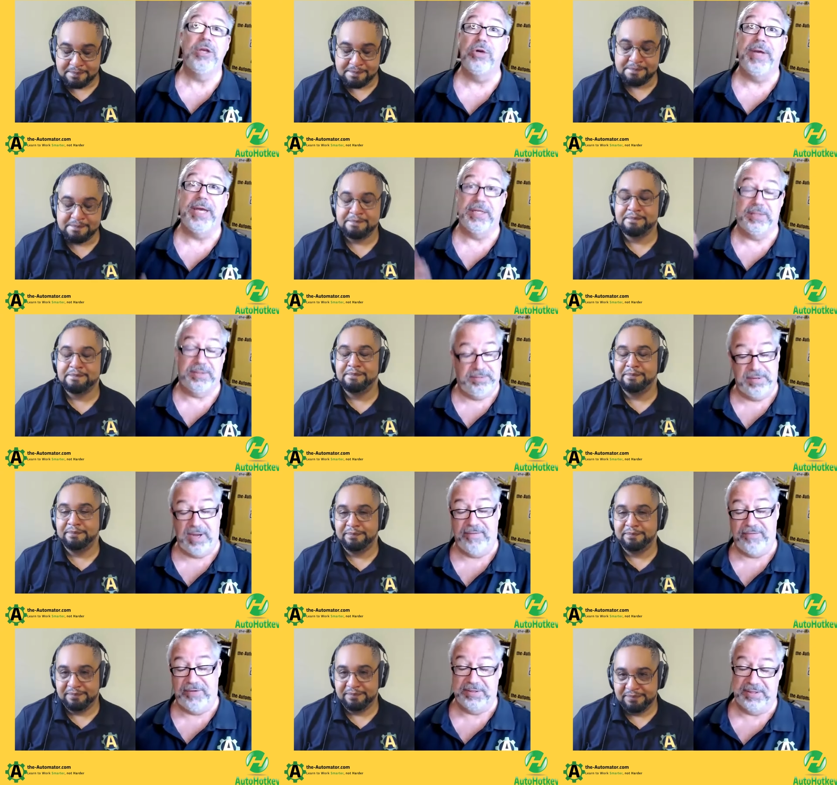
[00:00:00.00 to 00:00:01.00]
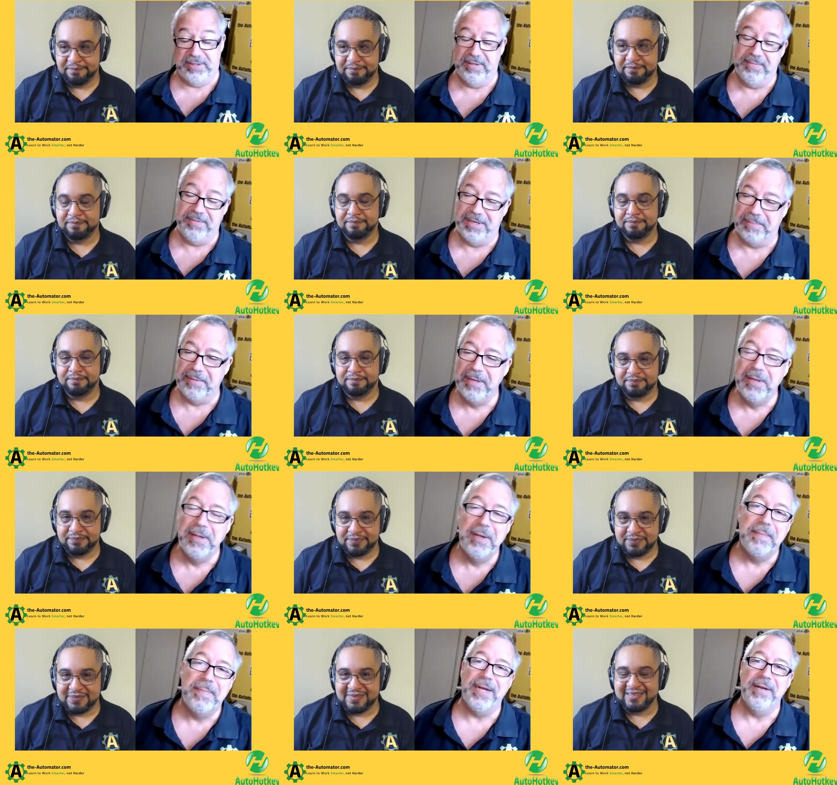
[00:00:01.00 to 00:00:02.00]
Speaker 1: a GUI, it's obviously, you know,
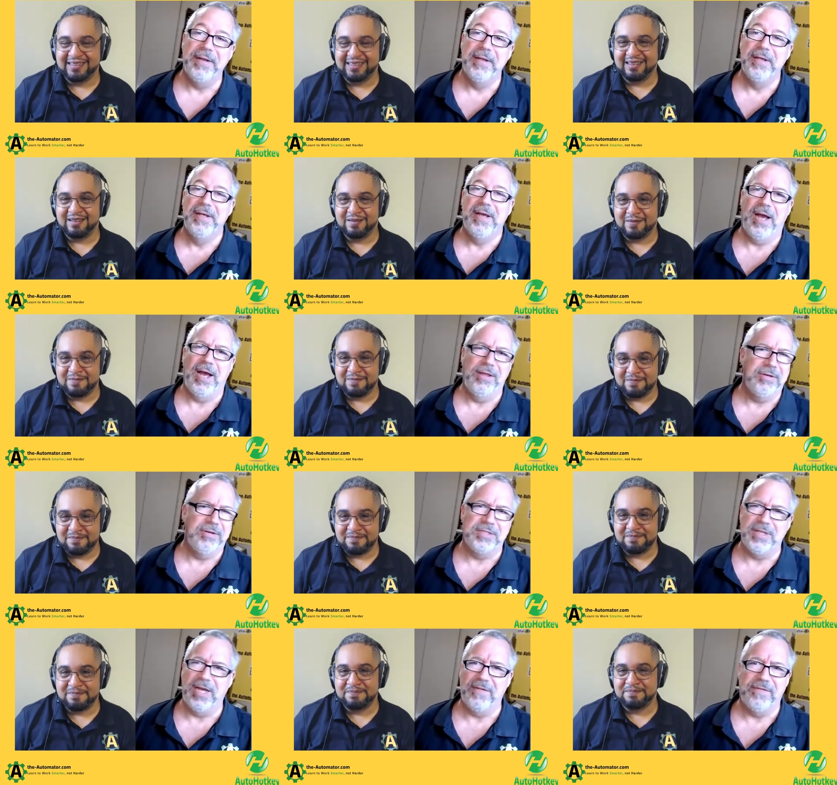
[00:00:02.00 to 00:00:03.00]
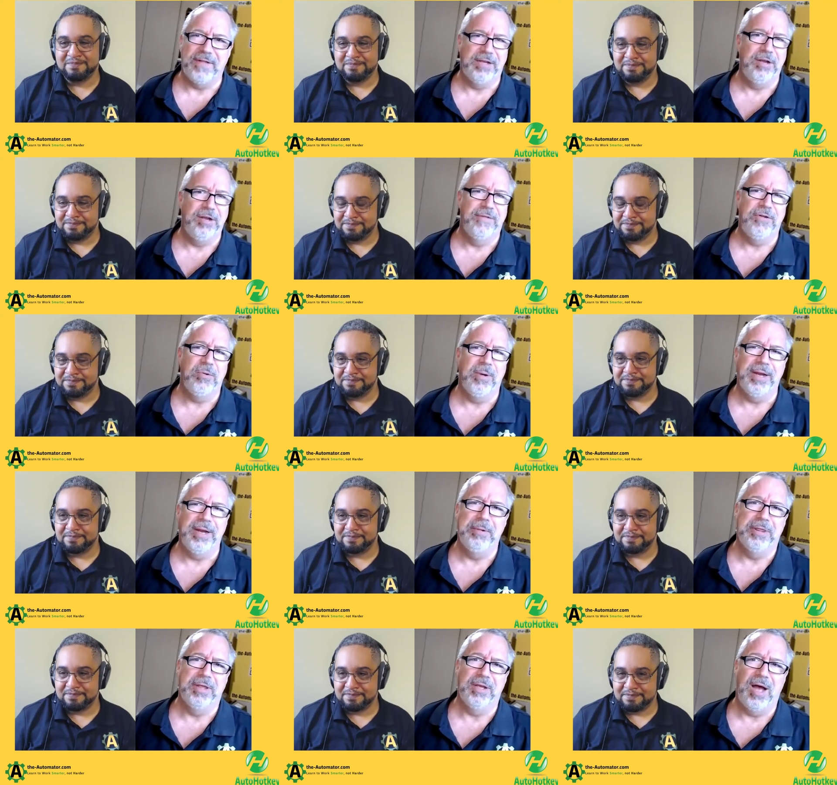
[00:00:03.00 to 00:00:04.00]
but other stuff, like if you're working
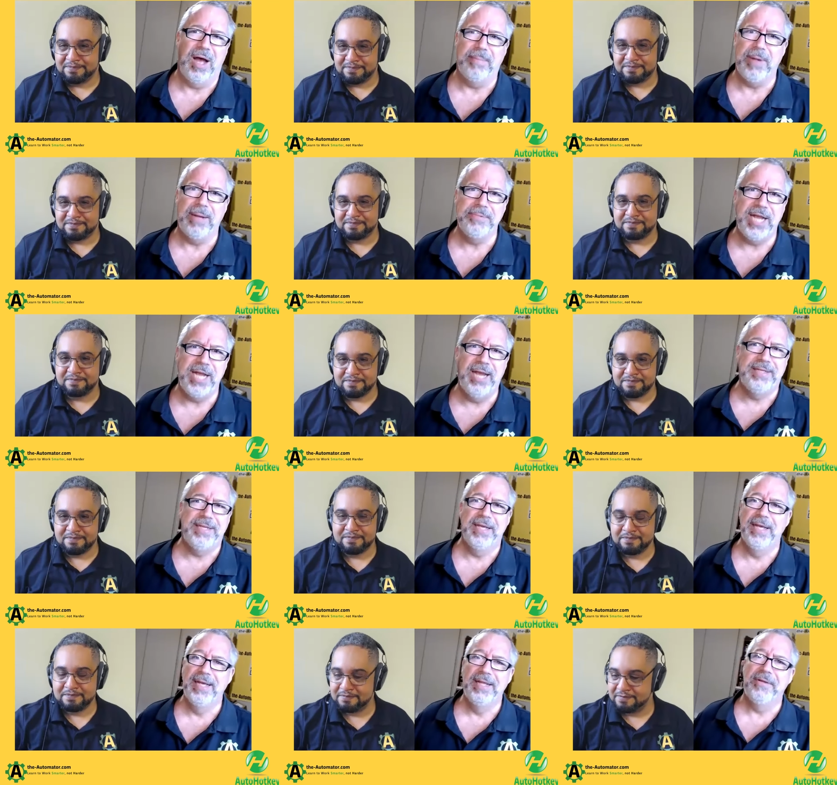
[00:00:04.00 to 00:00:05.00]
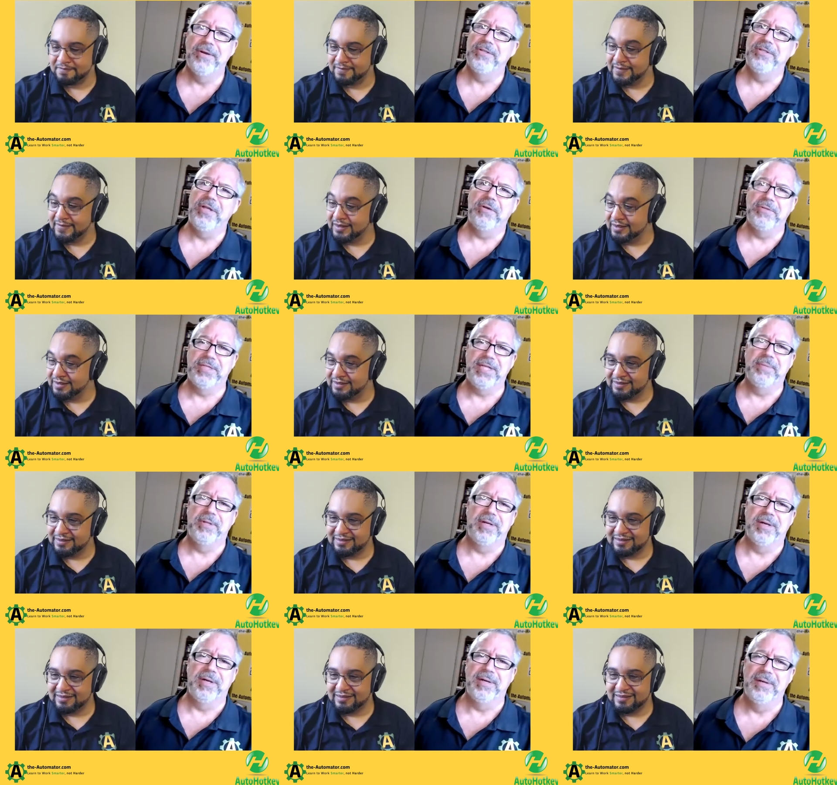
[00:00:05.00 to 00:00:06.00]
with a COM object, they're so
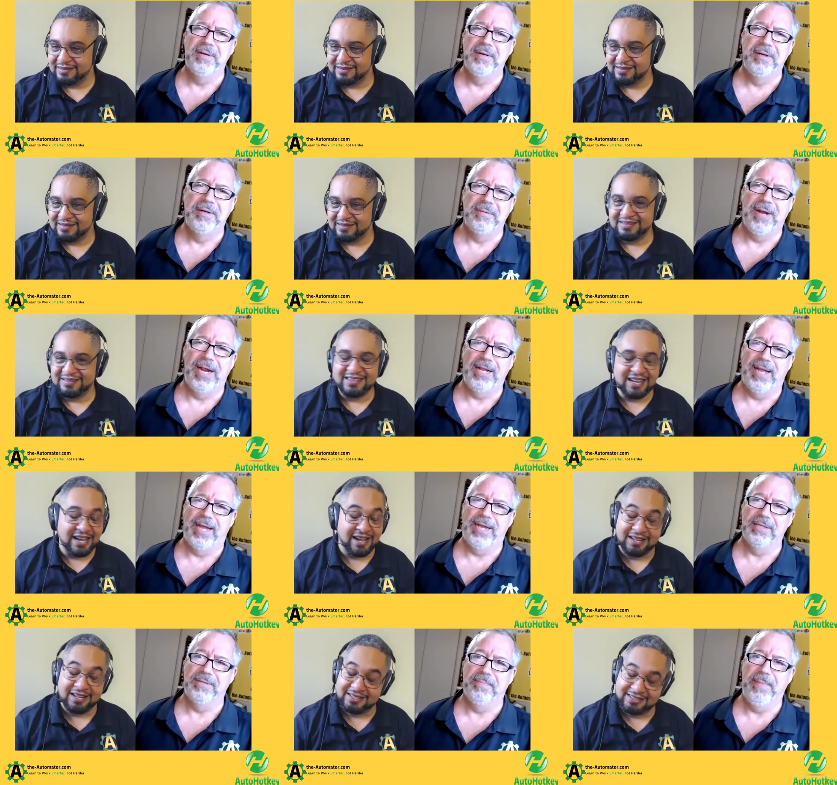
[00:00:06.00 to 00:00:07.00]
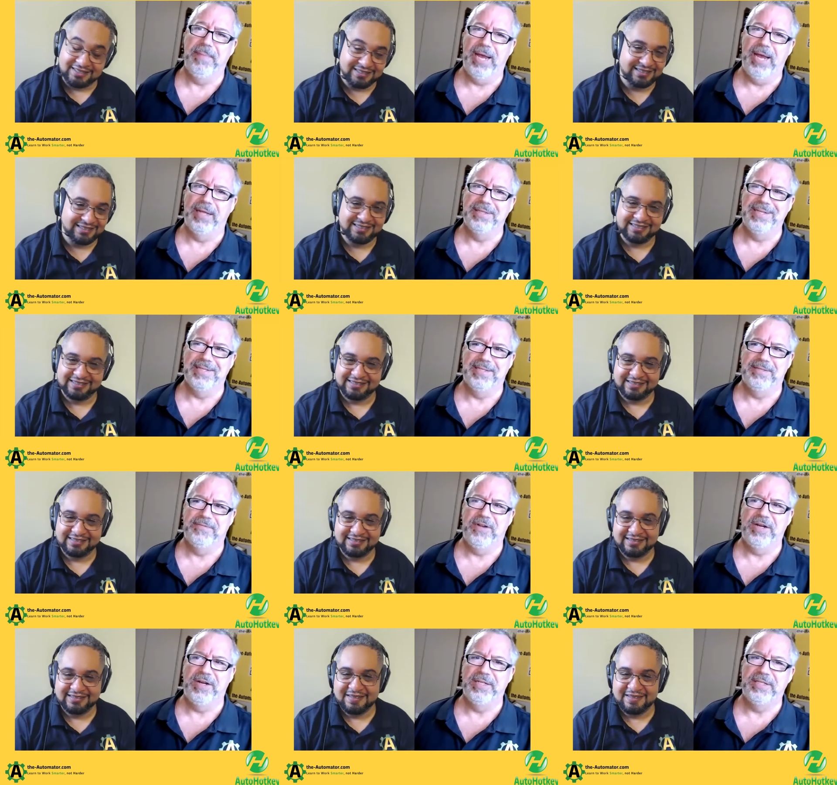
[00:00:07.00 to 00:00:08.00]
similar, right? Yeah. Like it's man, it's it's
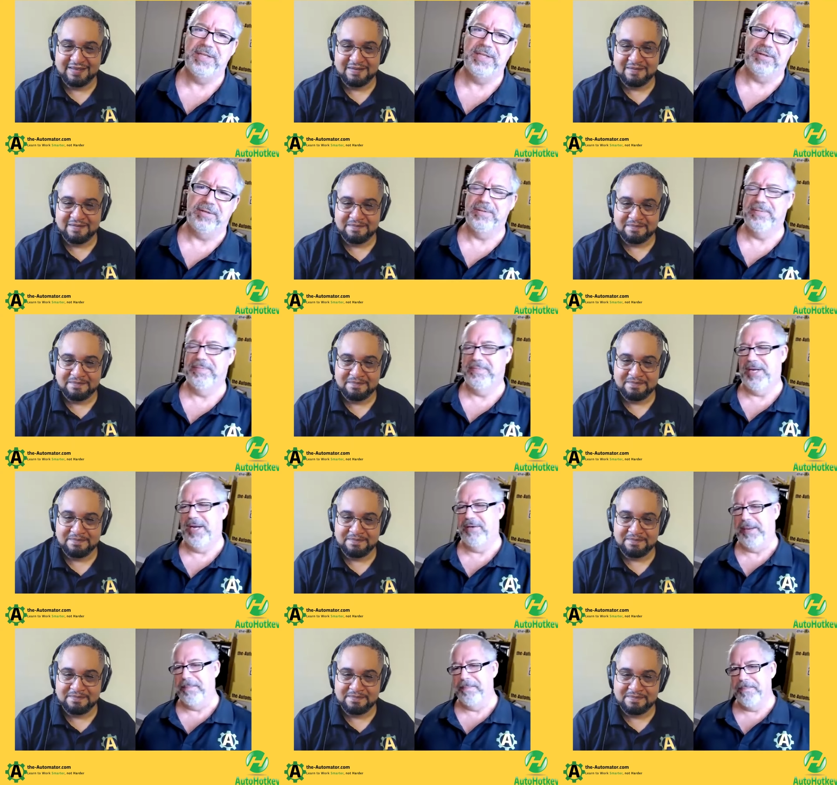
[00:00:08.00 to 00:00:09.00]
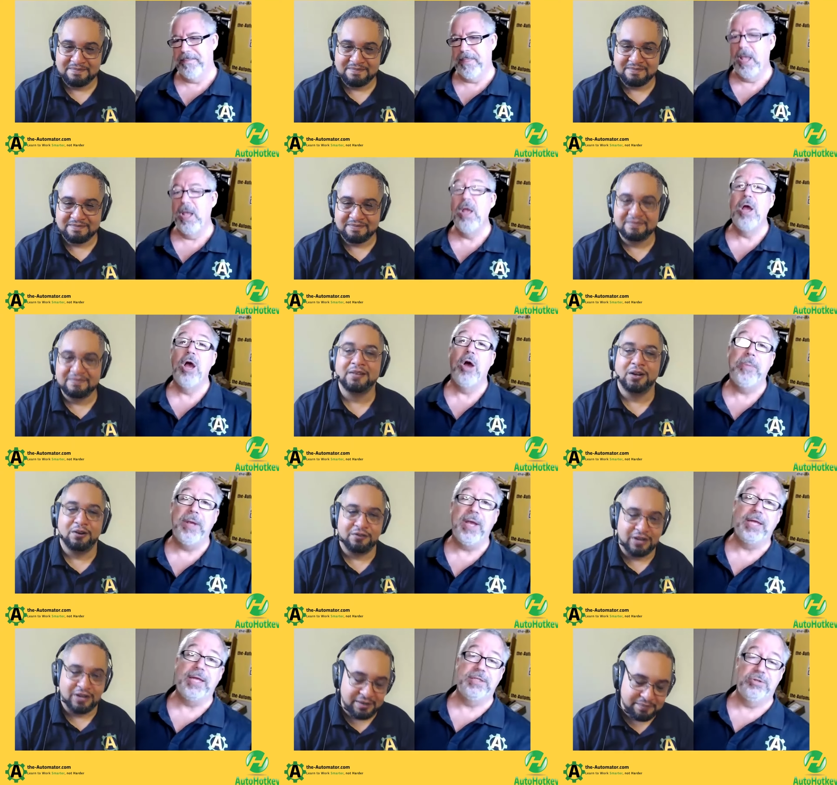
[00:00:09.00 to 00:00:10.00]
very subtle. But anyway, hope oh, you
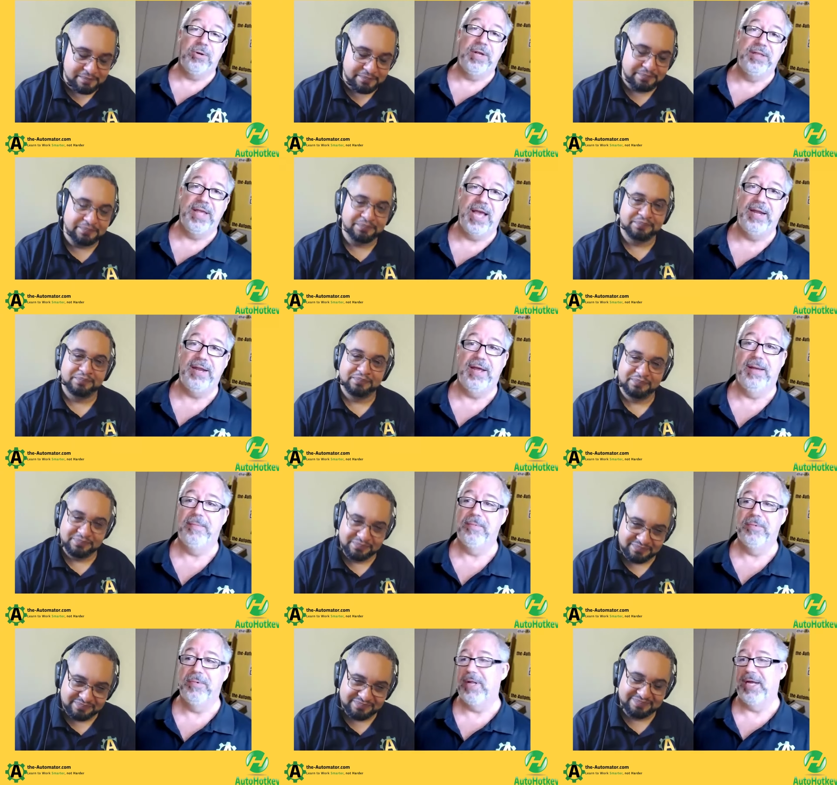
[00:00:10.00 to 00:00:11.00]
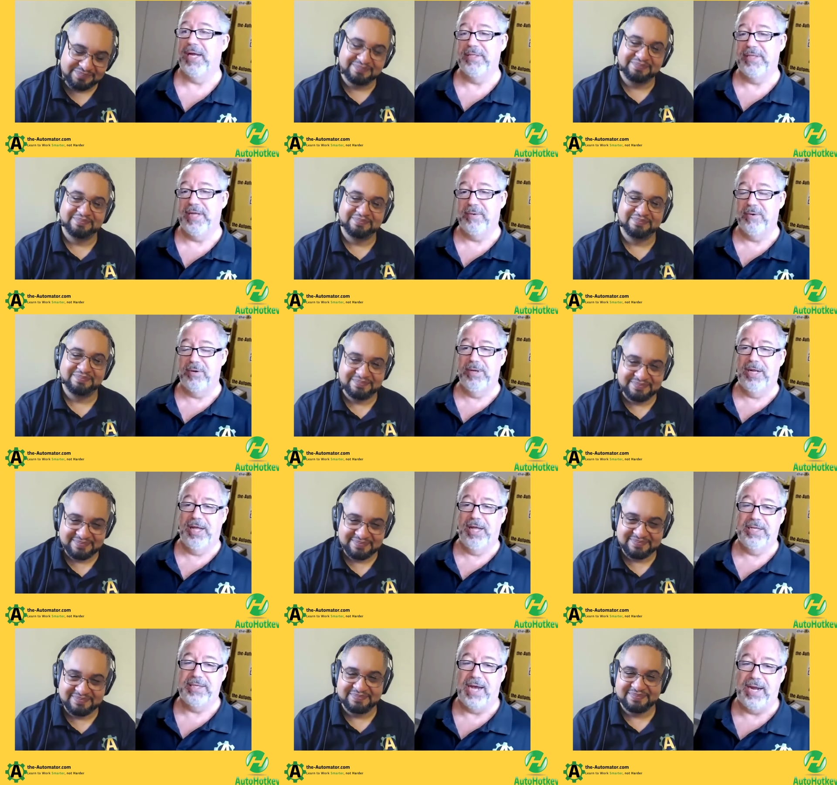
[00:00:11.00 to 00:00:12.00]
guys enjoyed that. Um, like I said, we're really
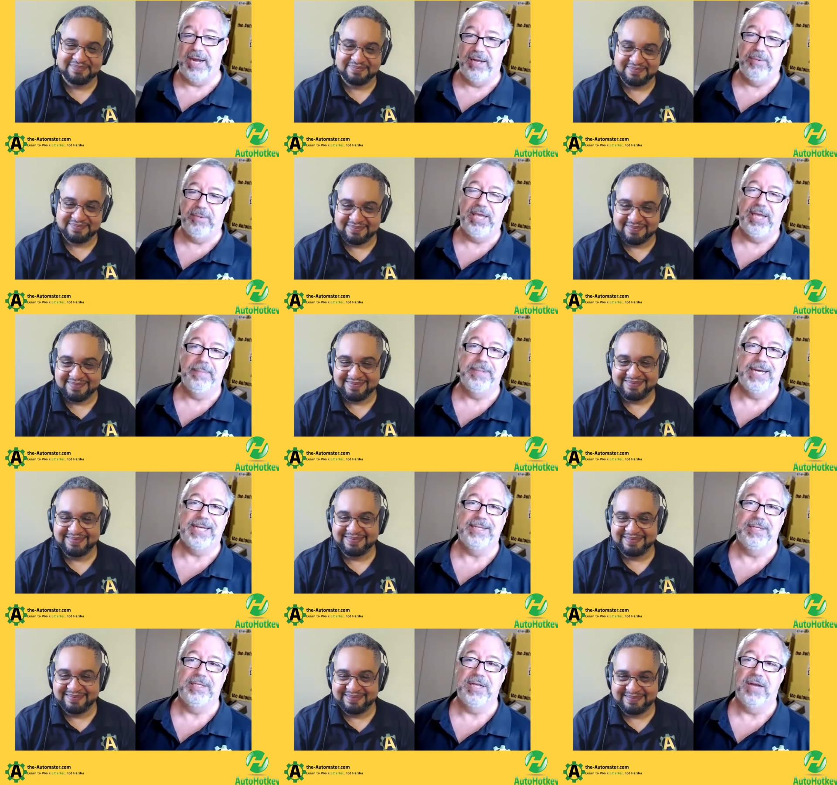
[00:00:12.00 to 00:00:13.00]
excited. We keep testing